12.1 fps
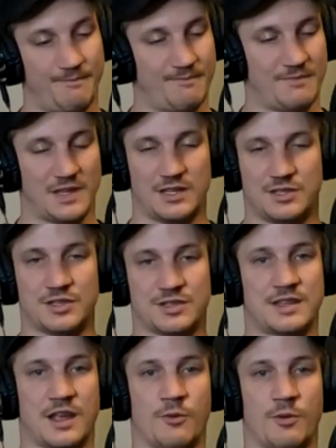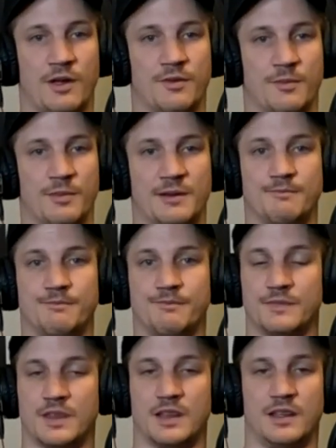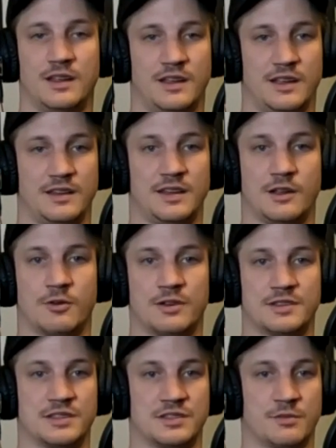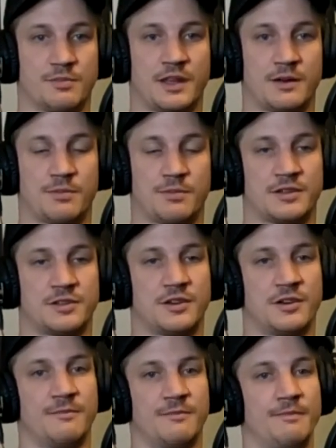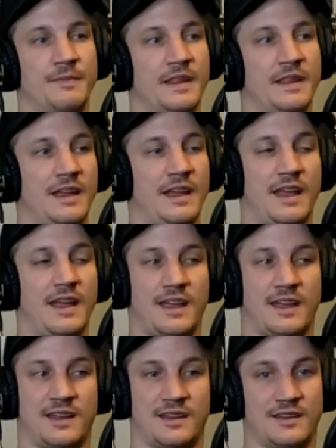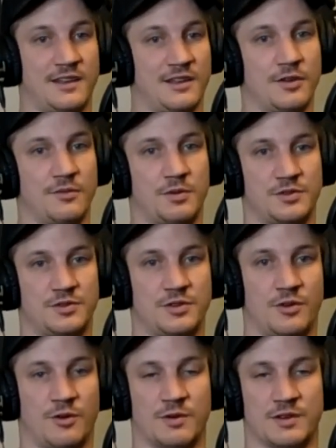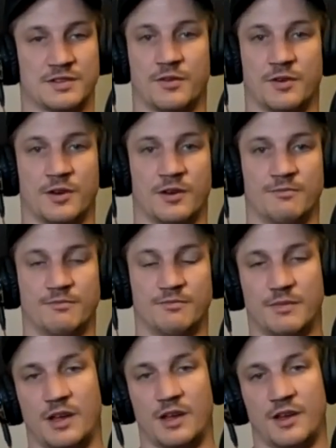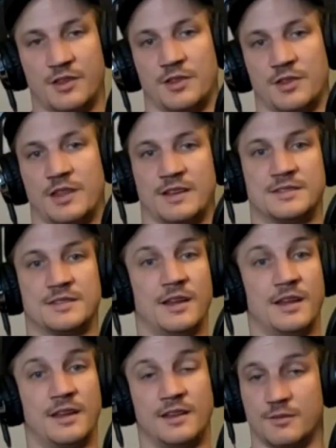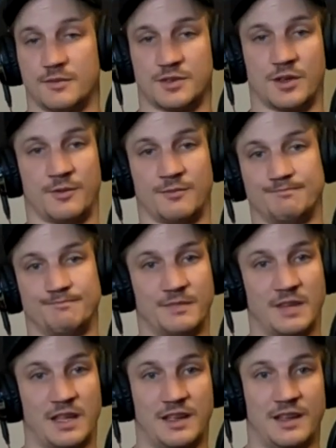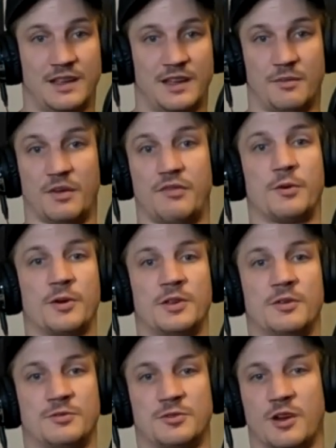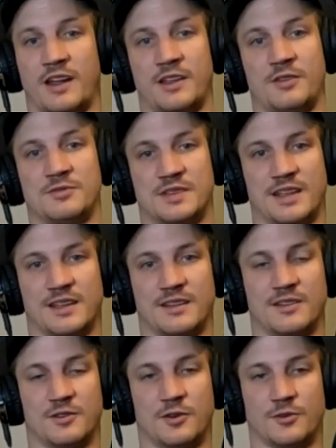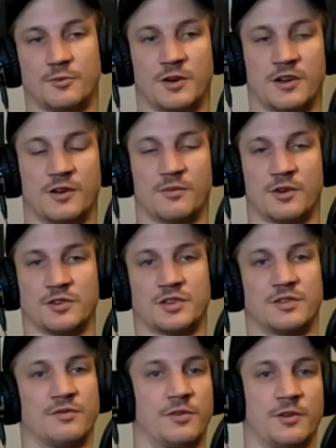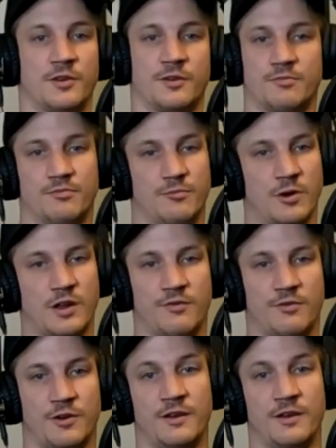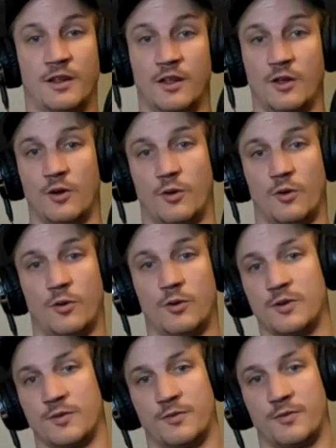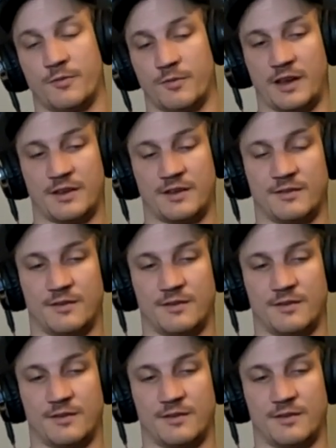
just stay away from it. Decreases your blood pressure, and it could put you at risk for other things. So before you try using cold water immersion for recovery, or when